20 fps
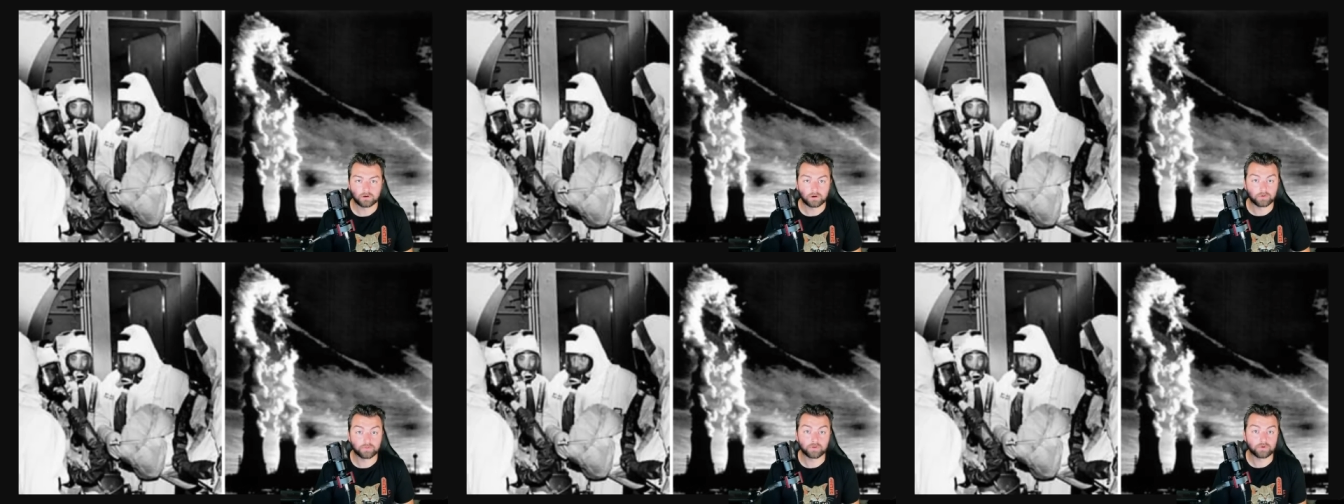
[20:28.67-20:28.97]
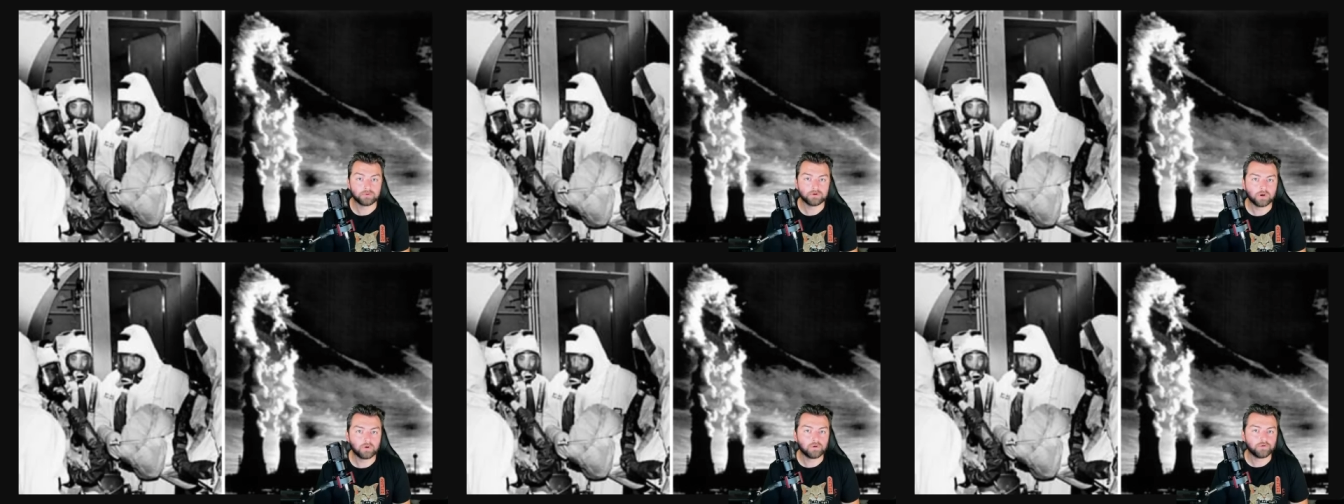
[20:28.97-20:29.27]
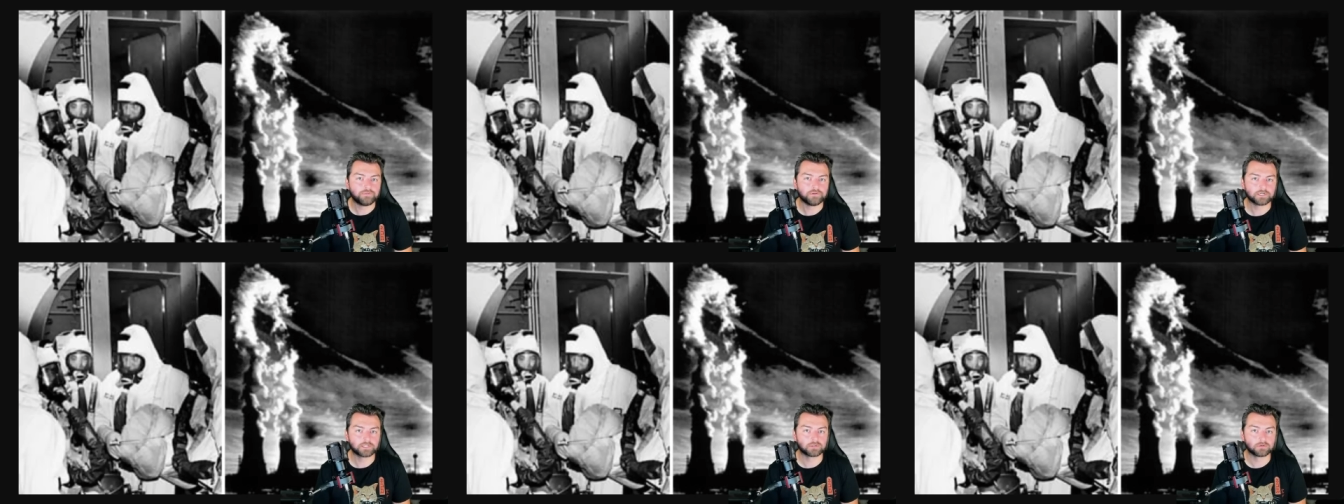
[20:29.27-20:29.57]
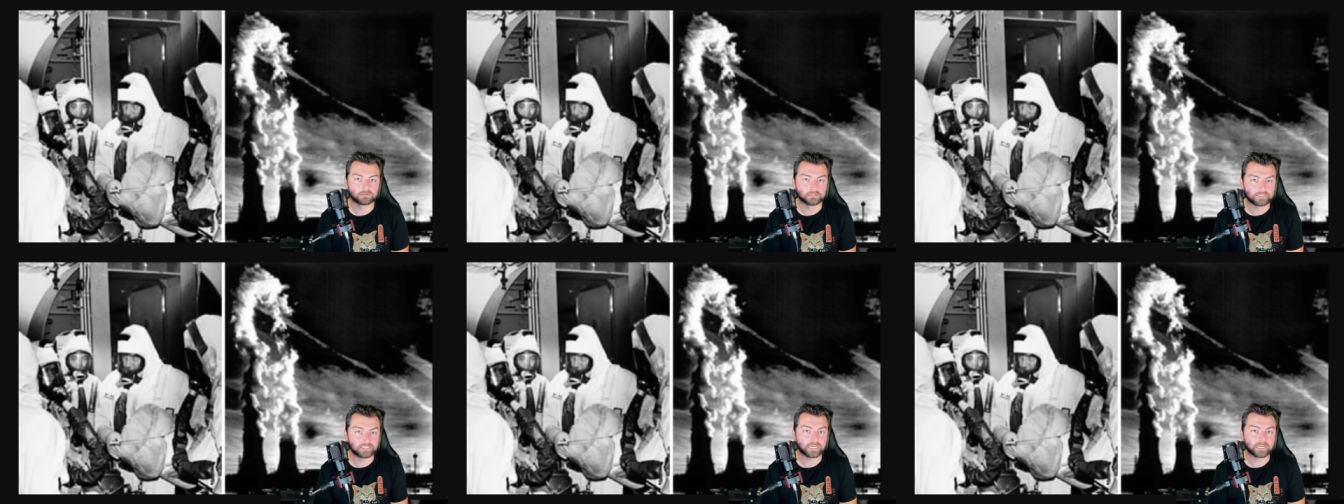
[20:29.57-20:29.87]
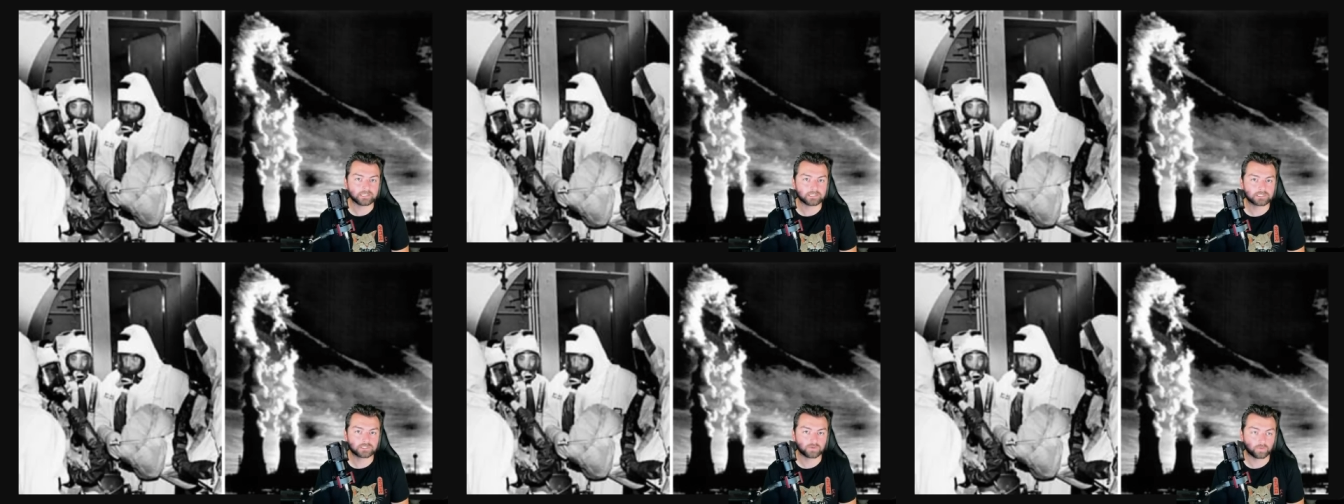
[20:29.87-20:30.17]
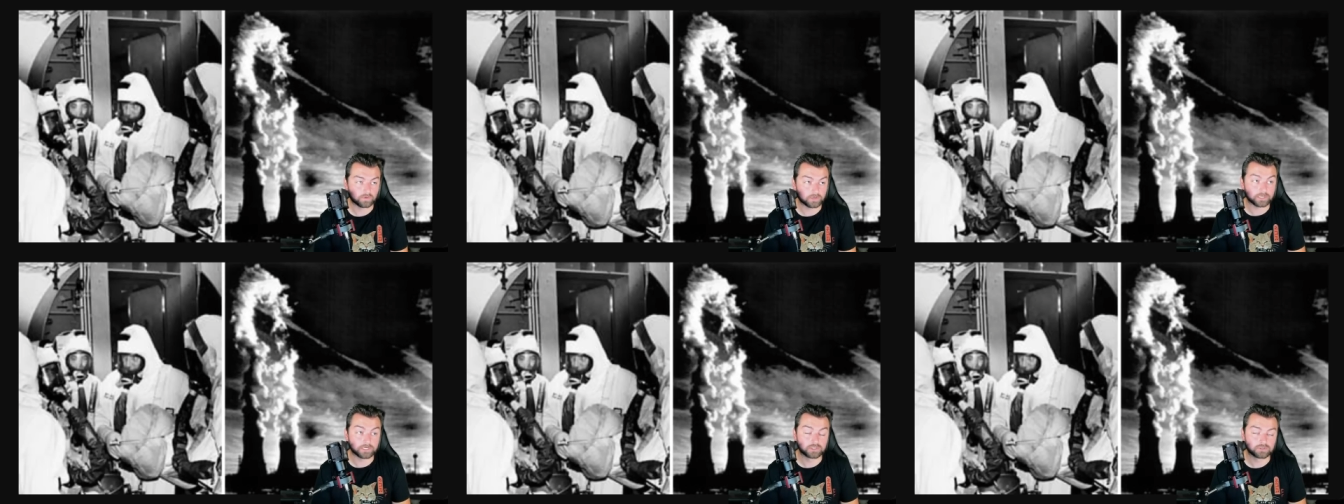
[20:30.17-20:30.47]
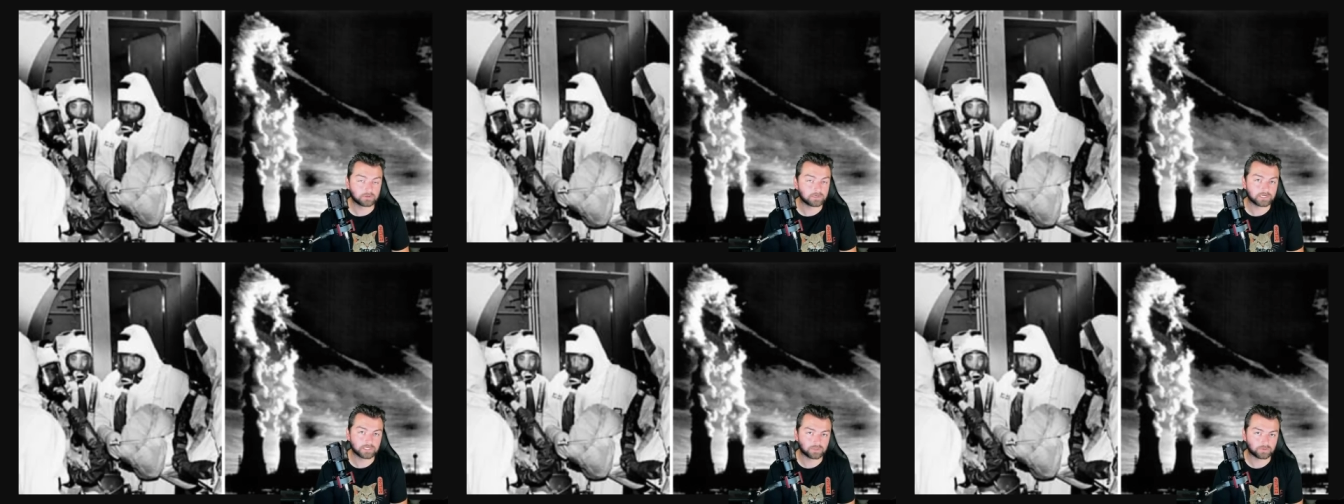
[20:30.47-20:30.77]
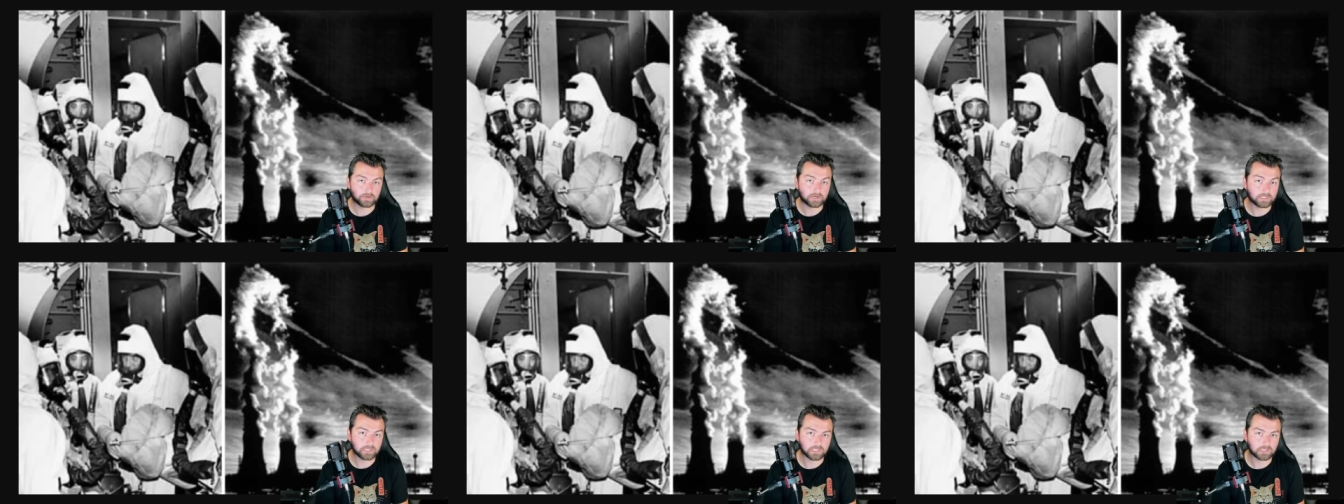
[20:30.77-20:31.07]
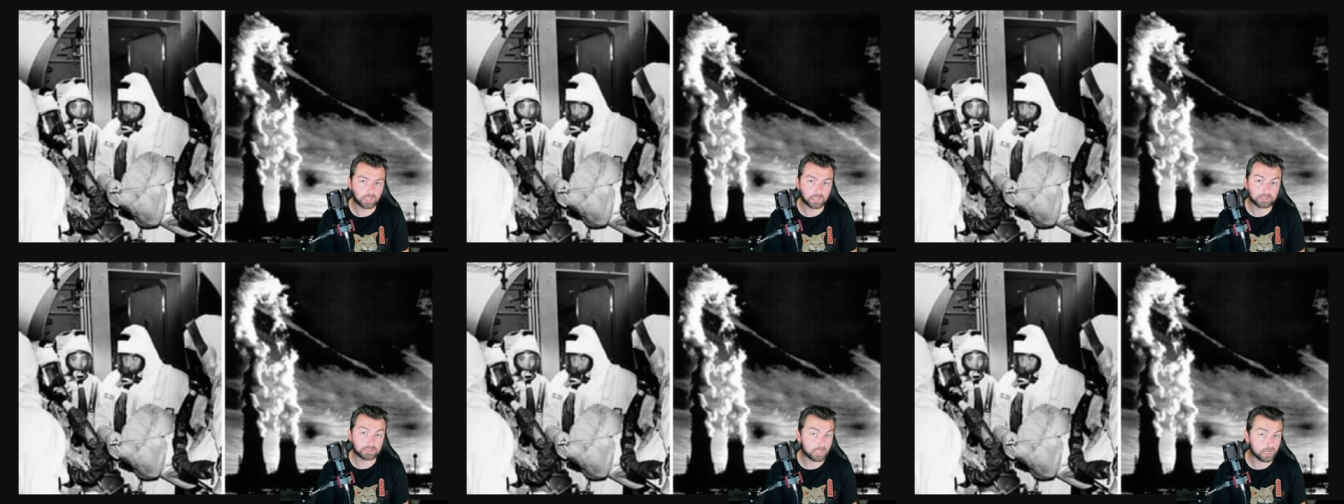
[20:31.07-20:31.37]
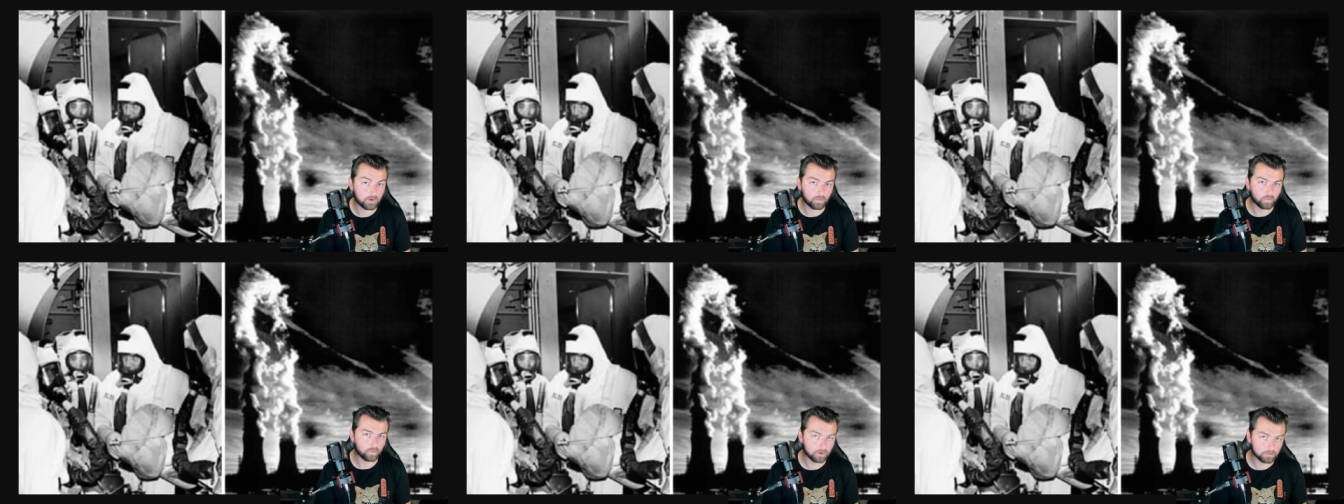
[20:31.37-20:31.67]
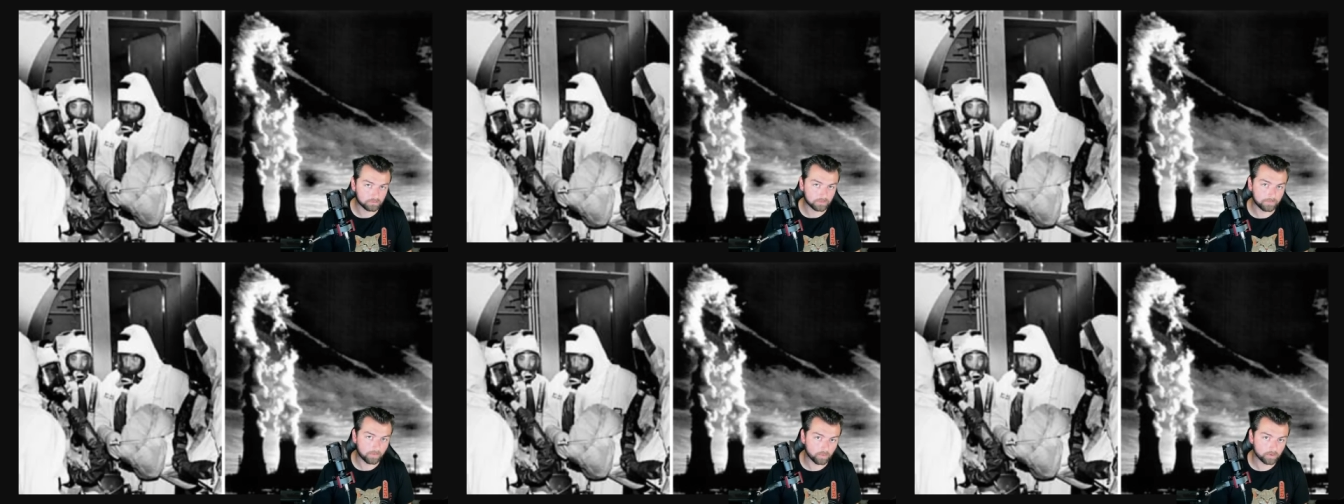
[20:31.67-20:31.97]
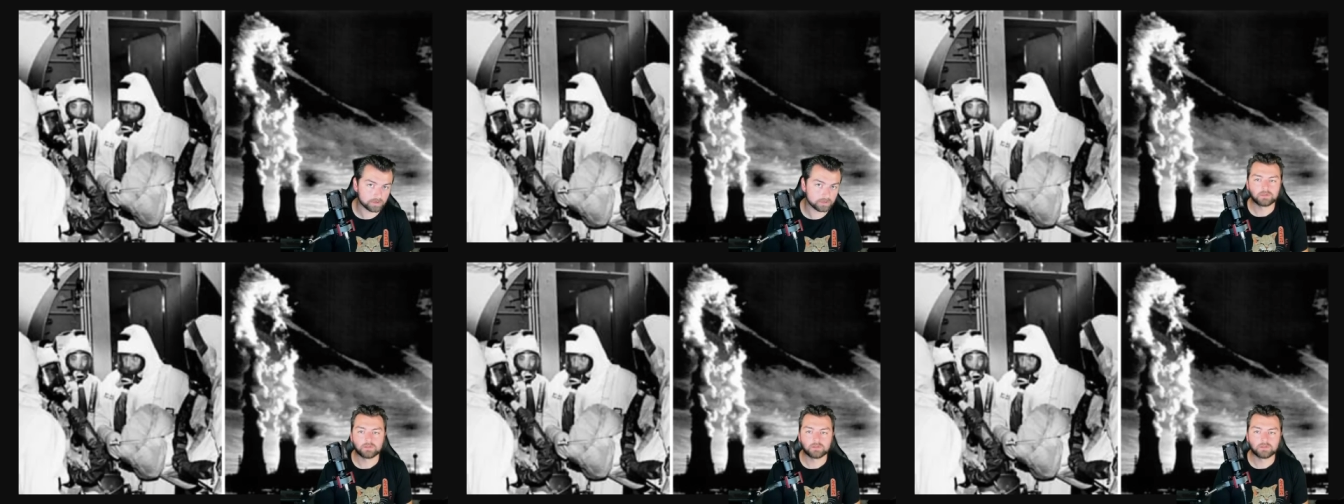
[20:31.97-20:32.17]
Although no official deaths or injuries or anything like that were reported,